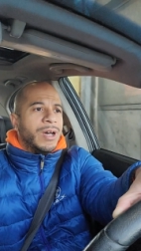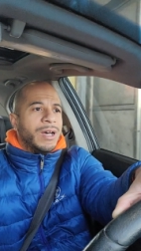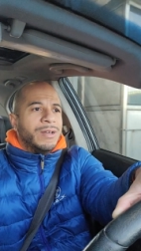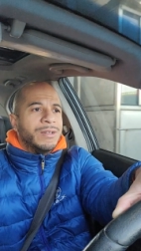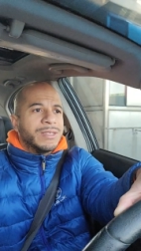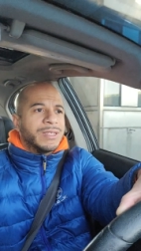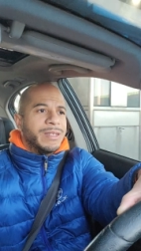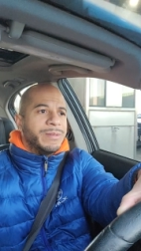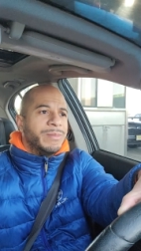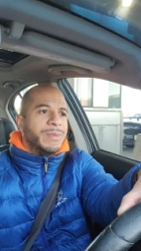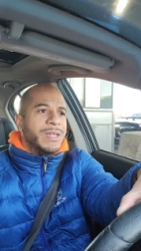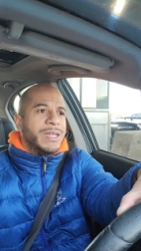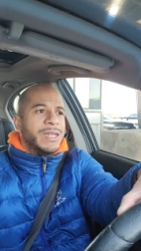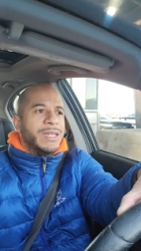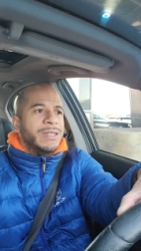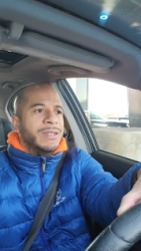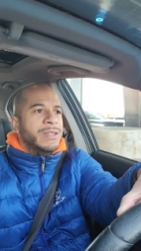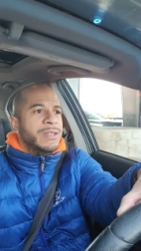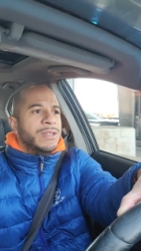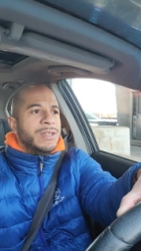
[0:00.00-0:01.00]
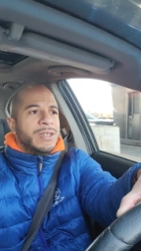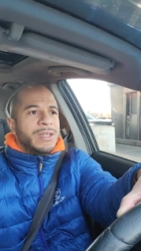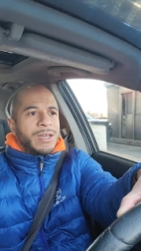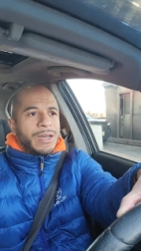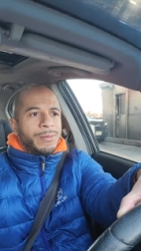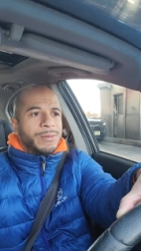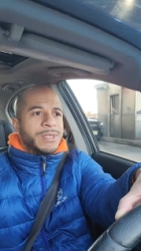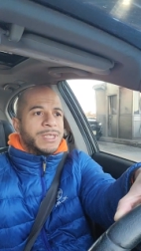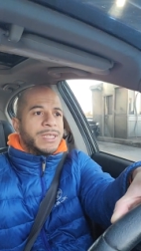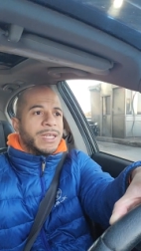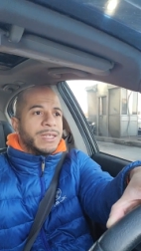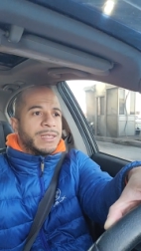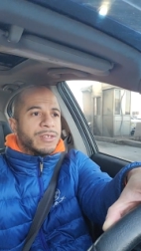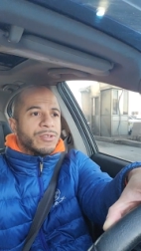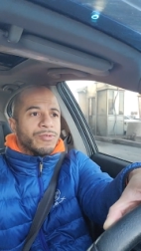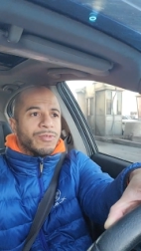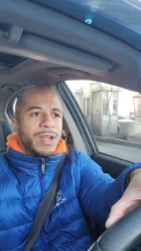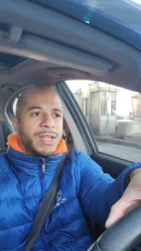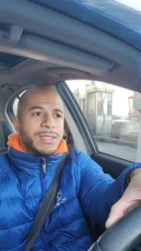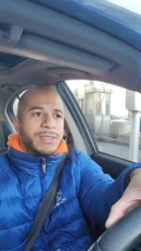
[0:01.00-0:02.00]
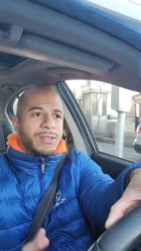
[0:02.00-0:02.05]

I was like, man, I'm going to stick to Red